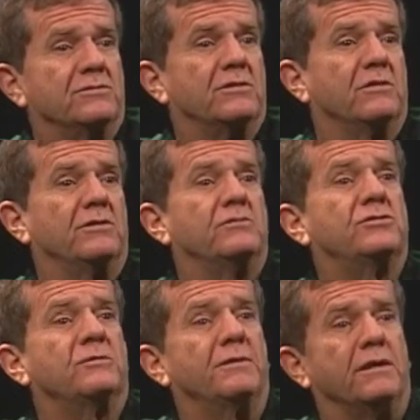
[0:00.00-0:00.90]
so you
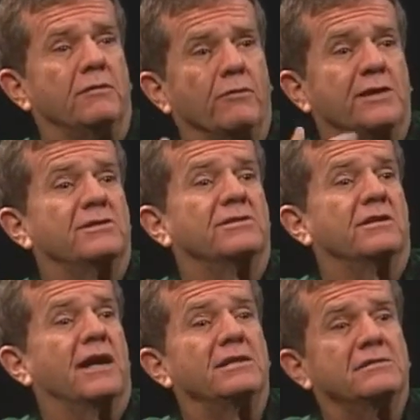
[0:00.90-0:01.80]
should be gracious
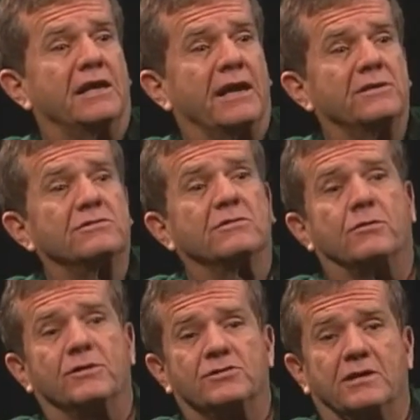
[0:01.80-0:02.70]
and nice and answer the
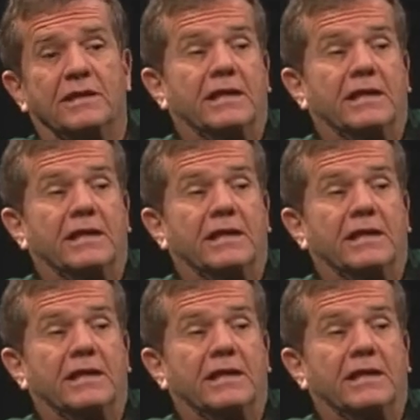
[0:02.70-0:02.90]
question, and